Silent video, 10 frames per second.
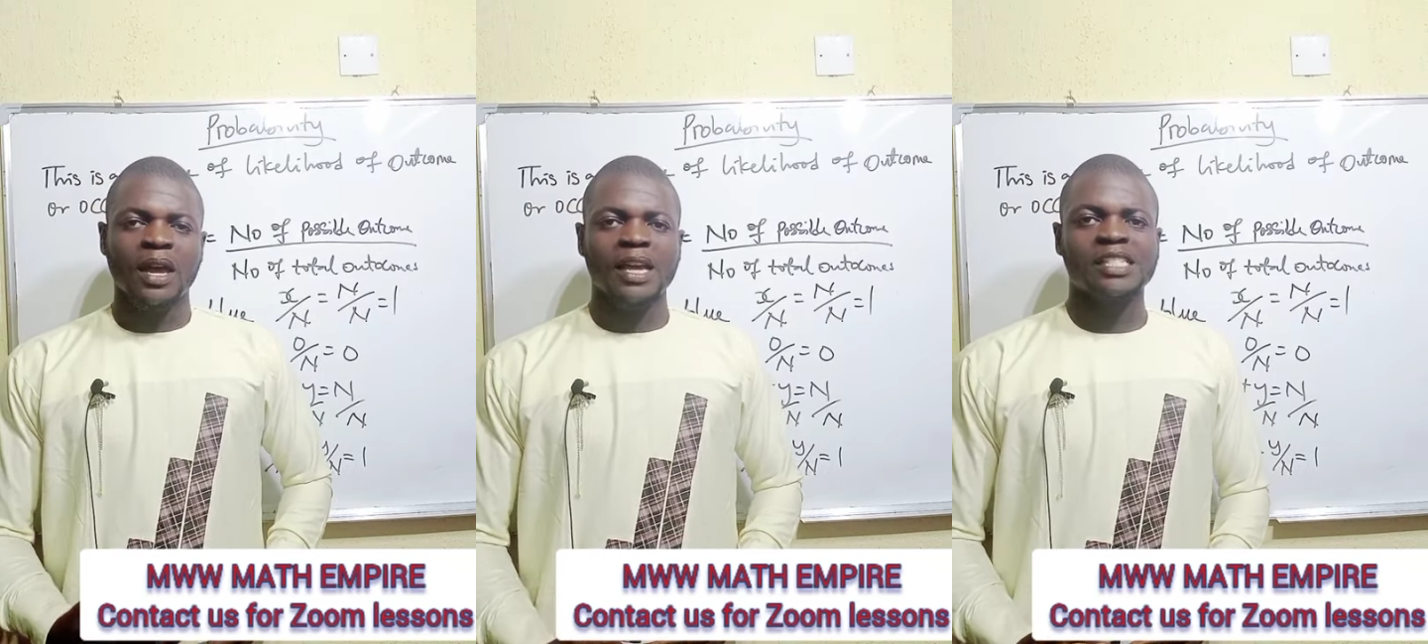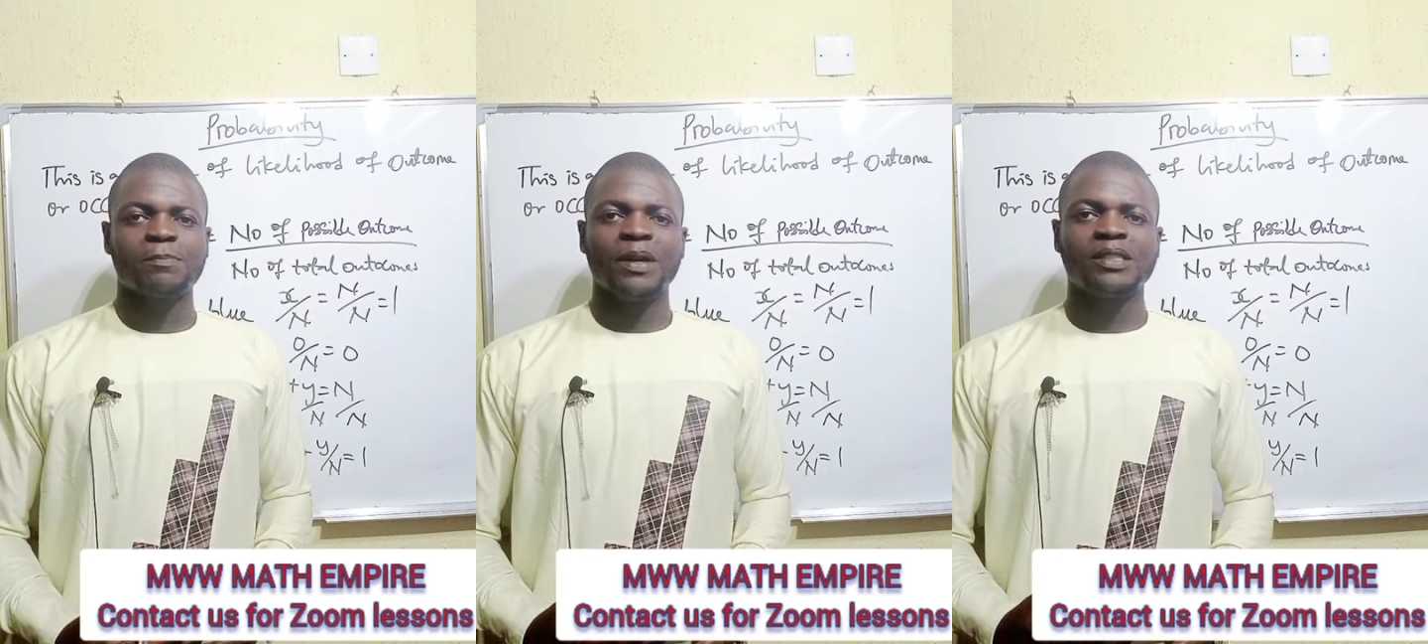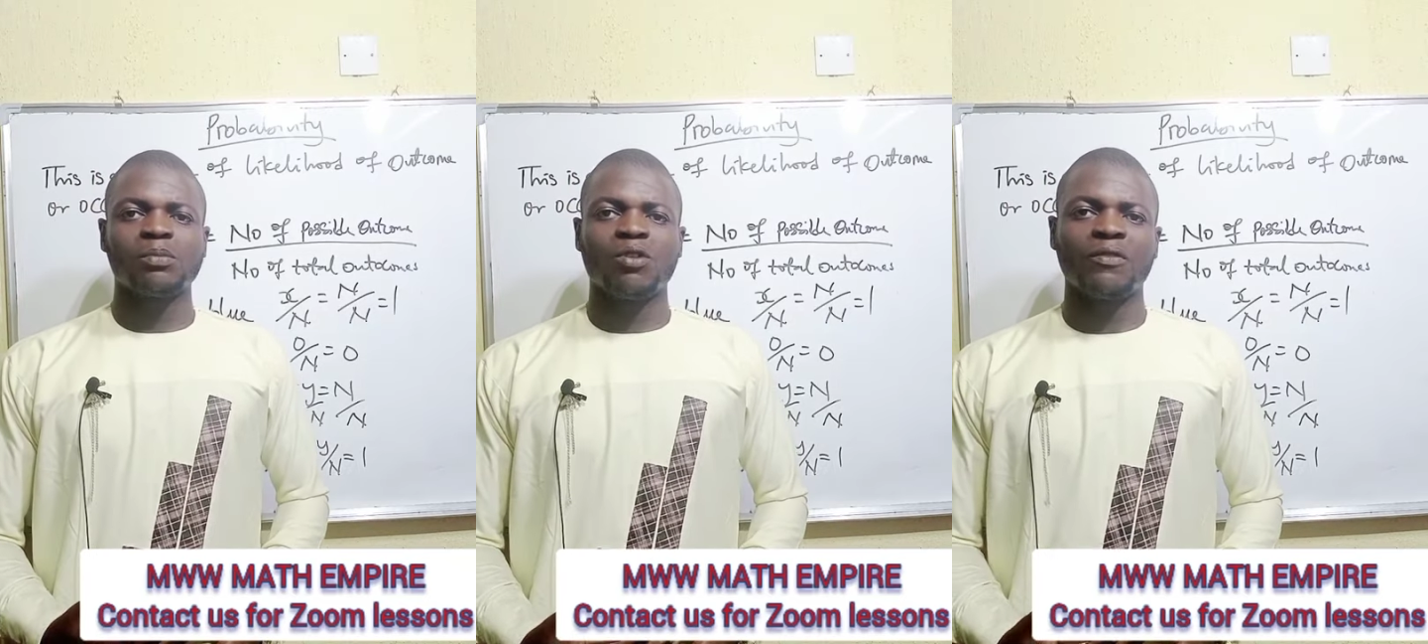
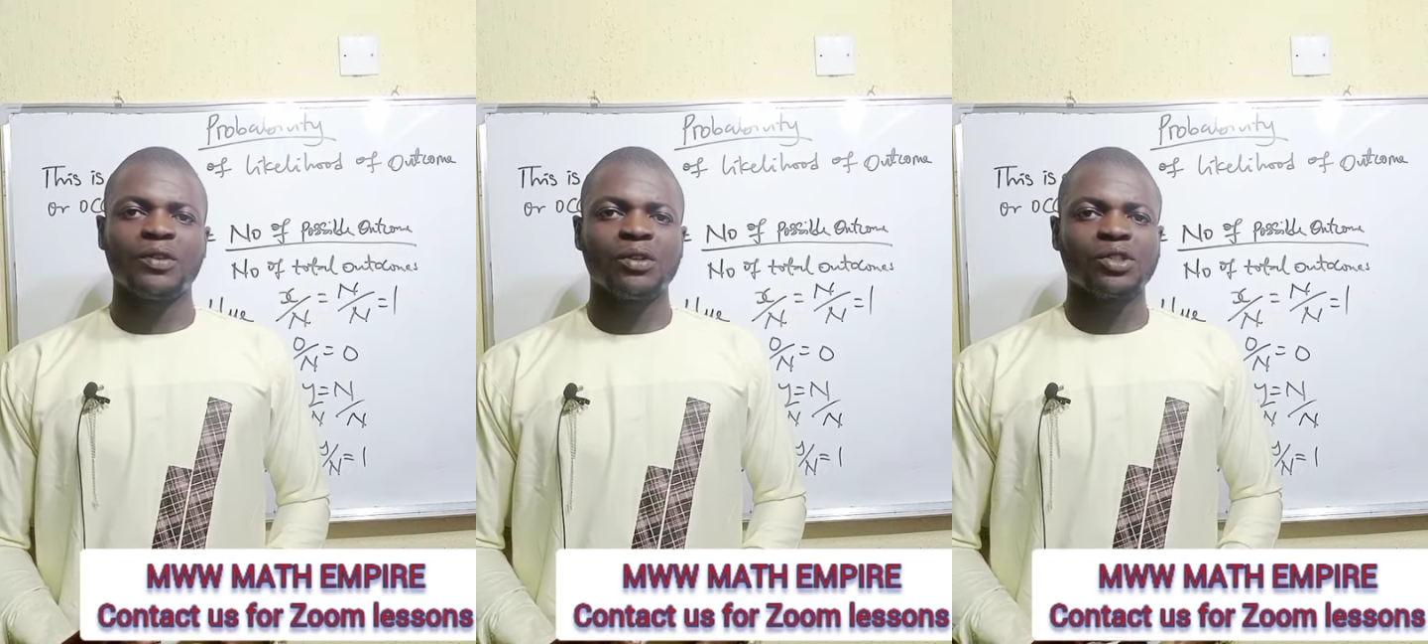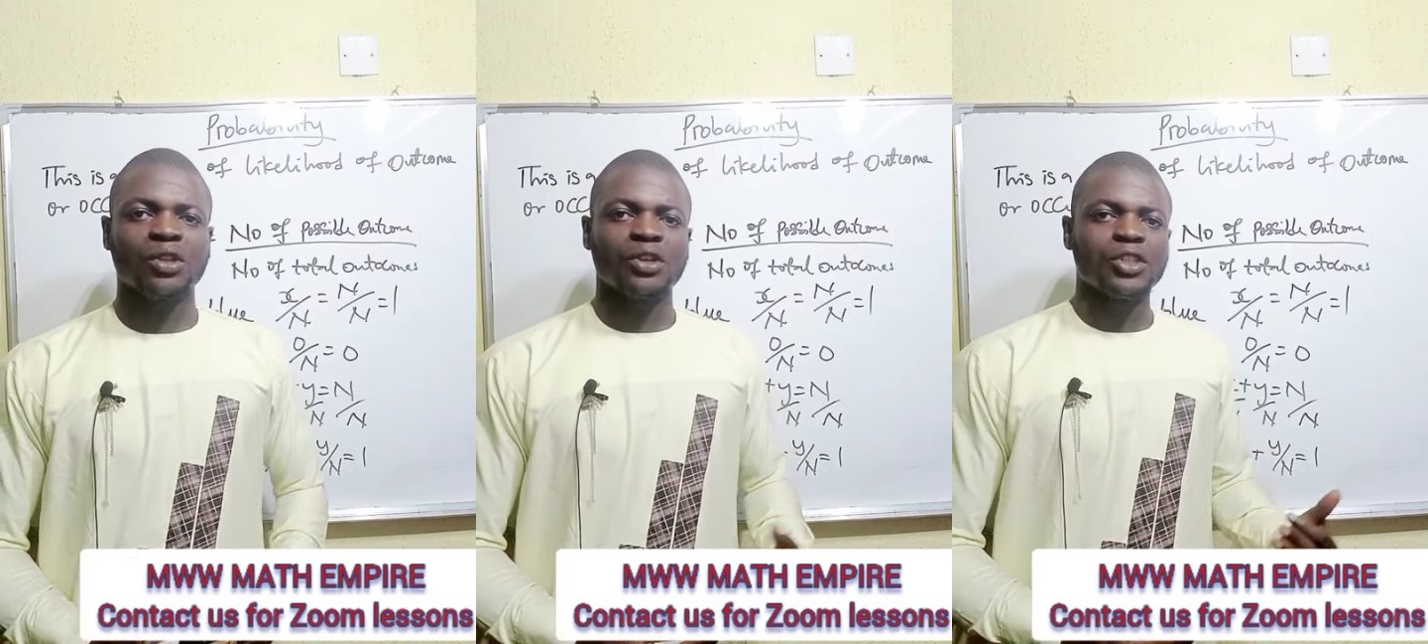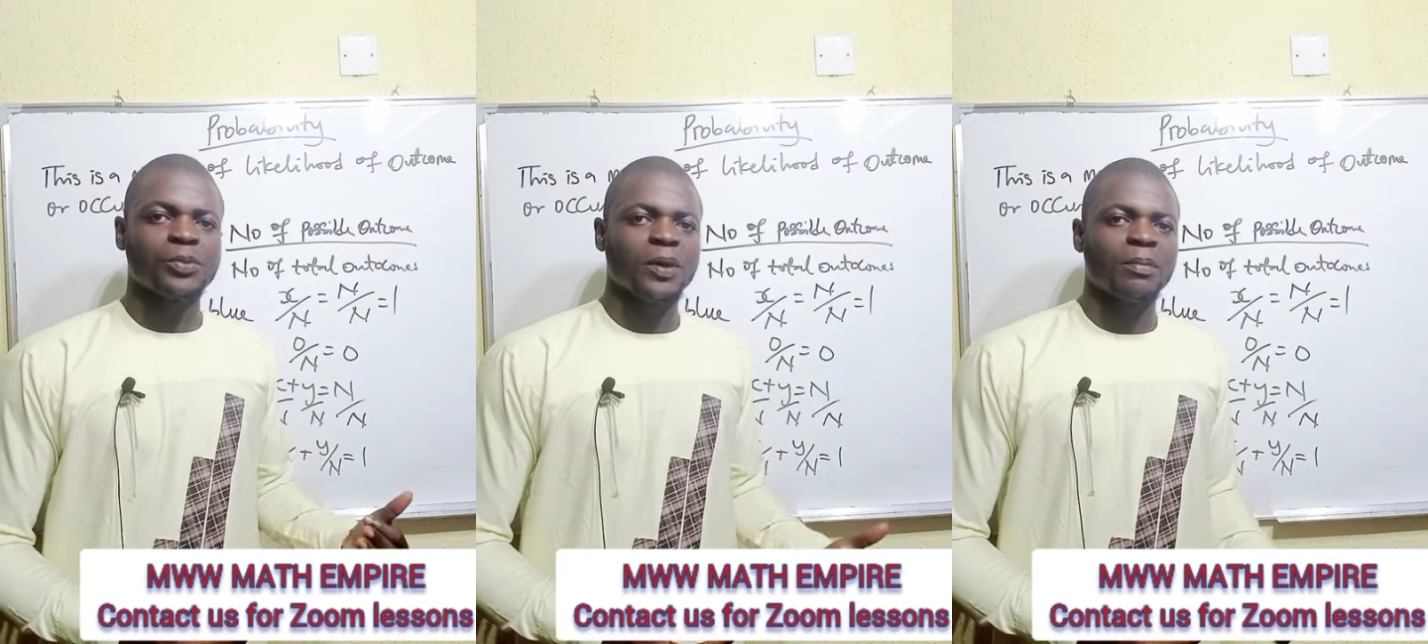Expect more videos on
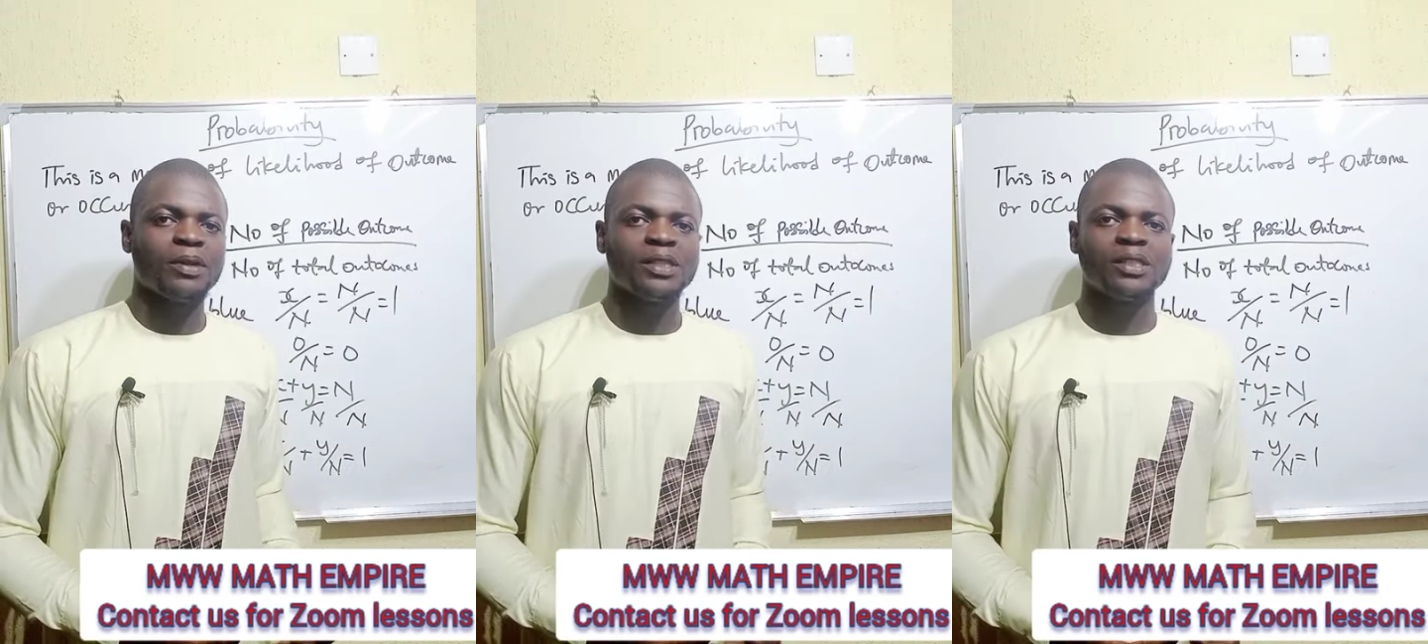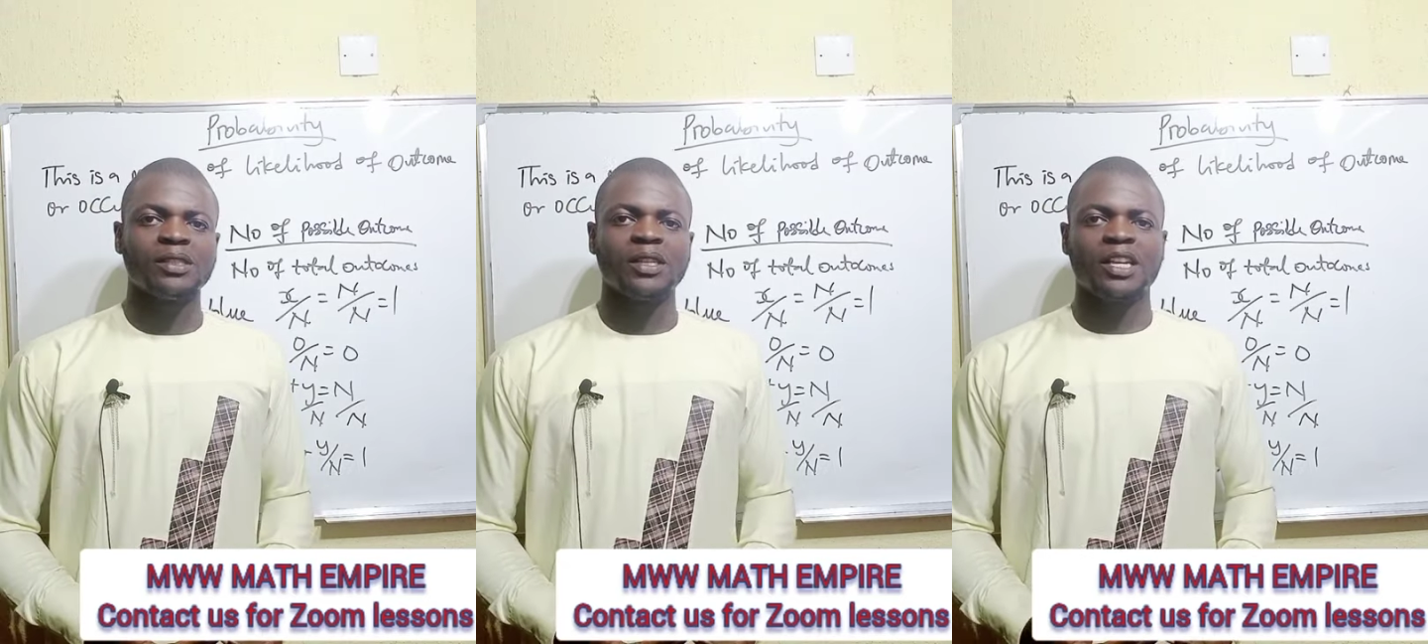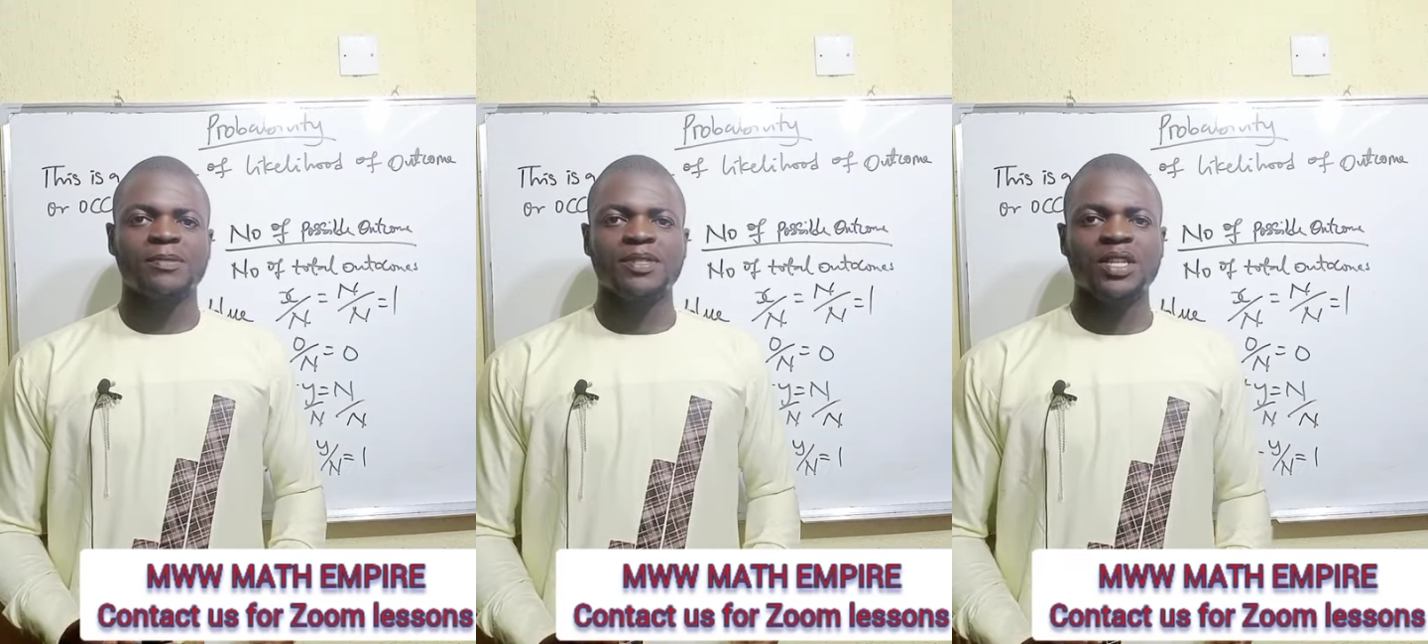this probability,
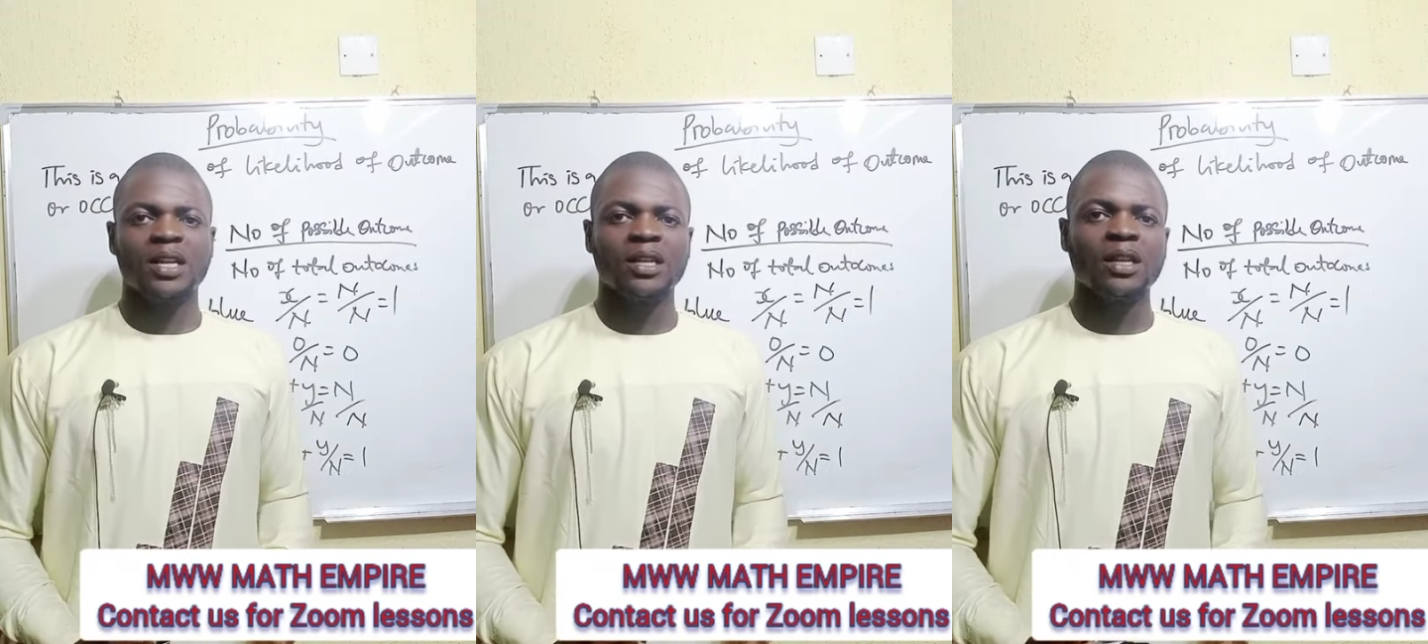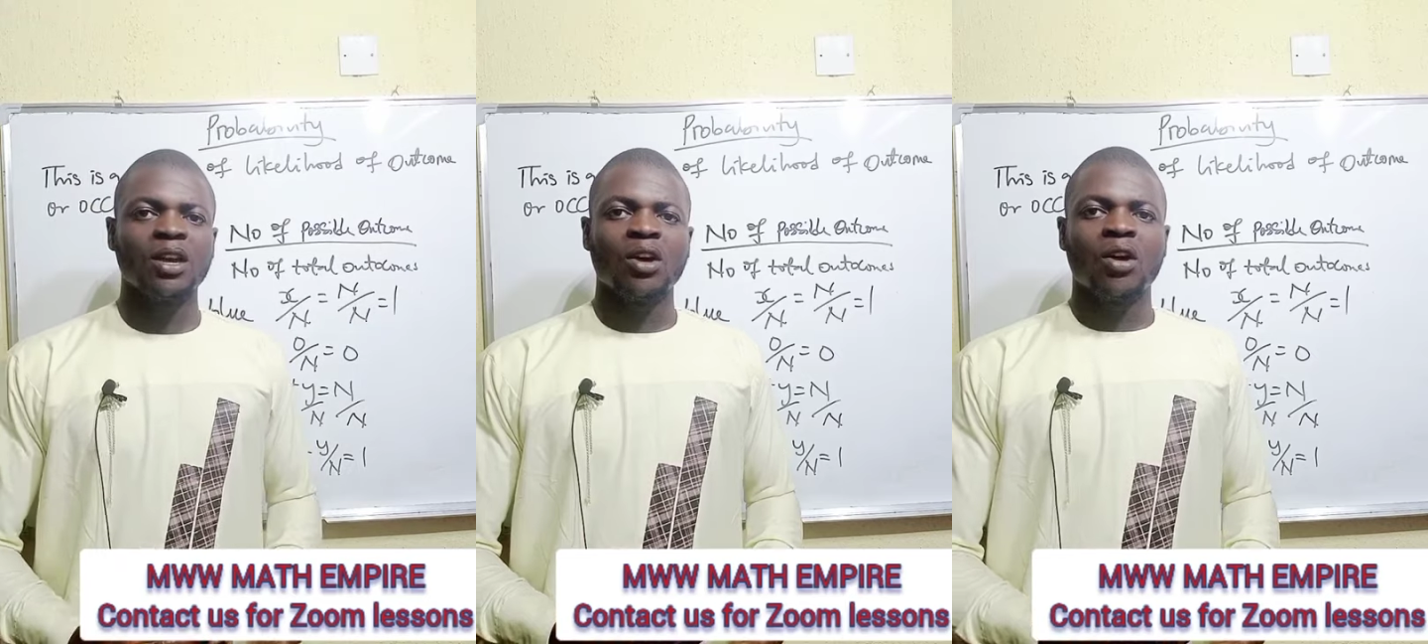especially